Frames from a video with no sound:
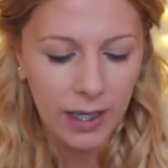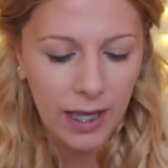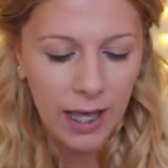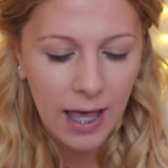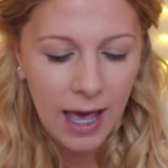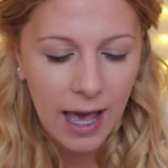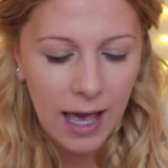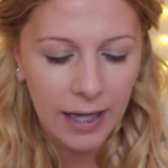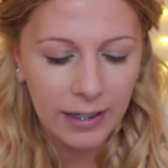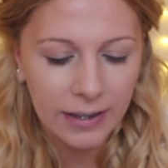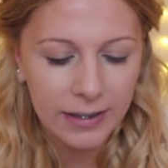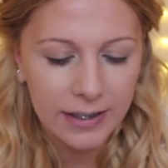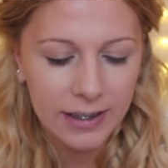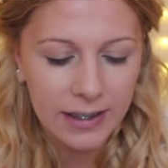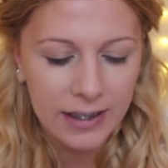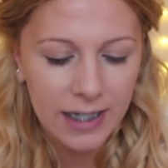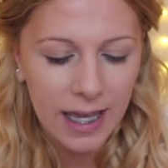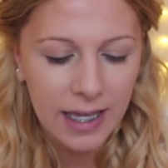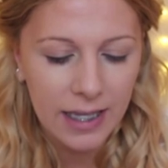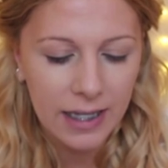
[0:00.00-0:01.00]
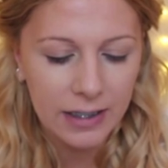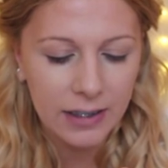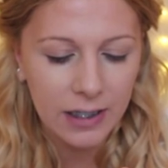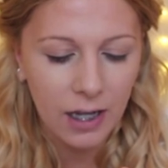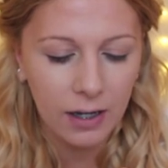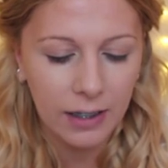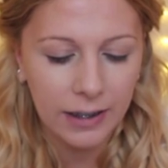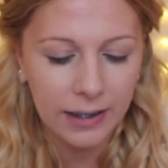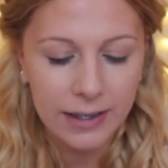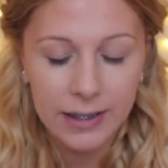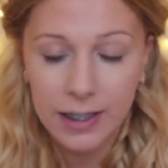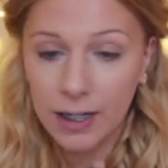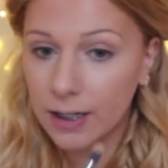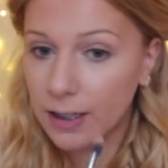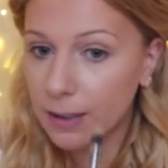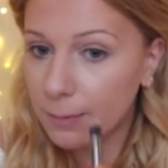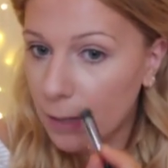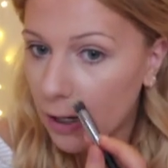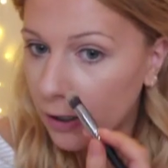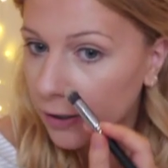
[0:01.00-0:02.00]
and I just take a tiny
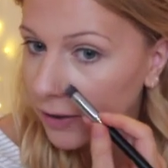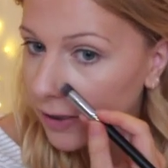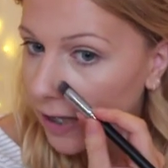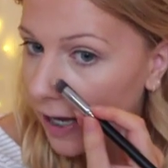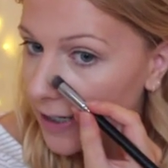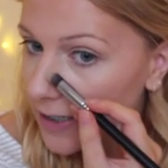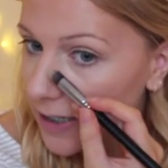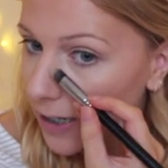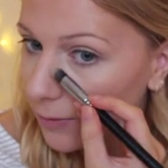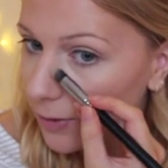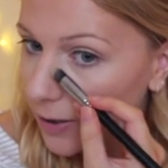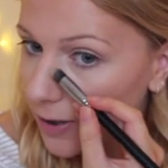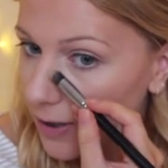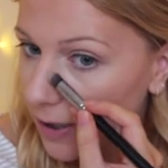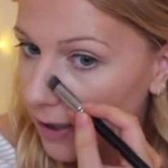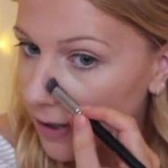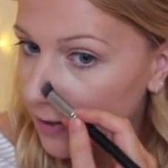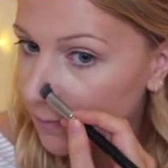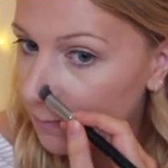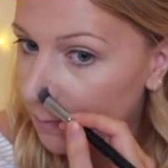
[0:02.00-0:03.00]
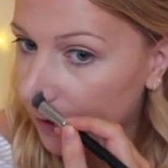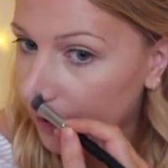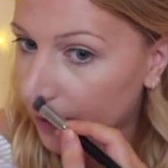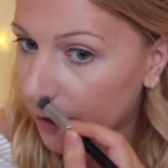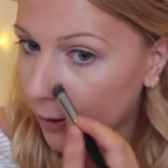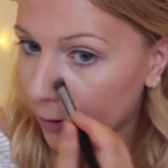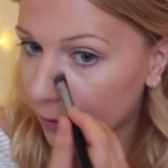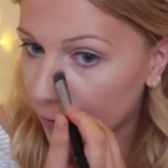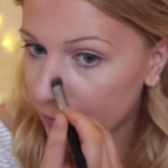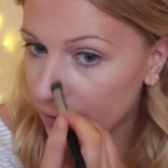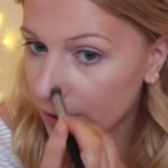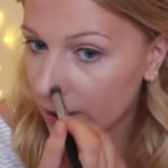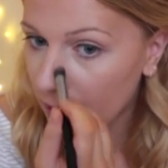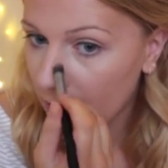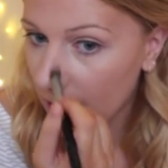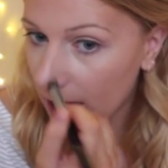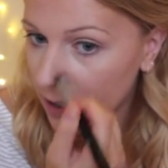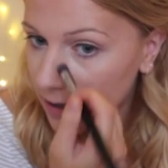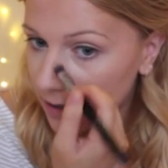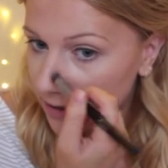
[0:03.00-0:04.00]
amount of that down the sides of my nose
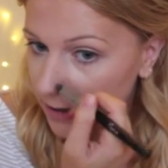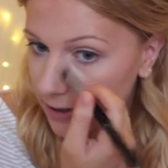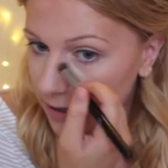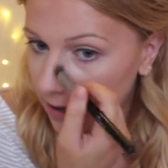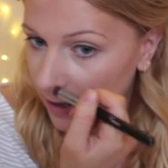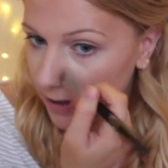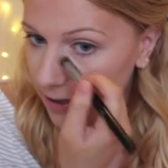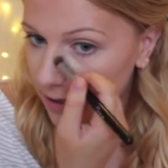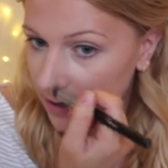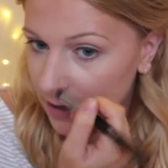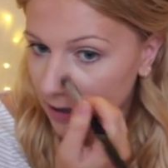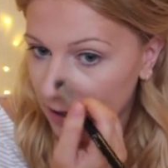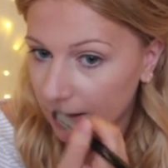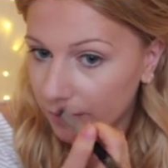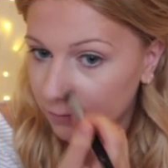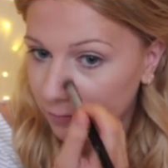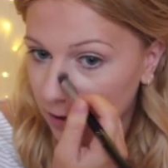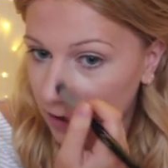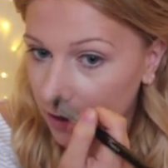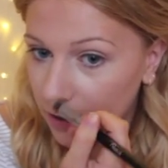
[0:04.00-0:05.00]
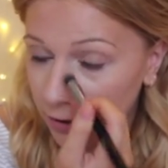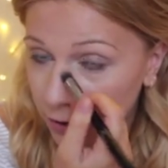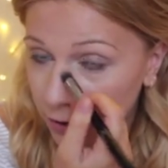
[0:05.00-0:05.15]
just to give the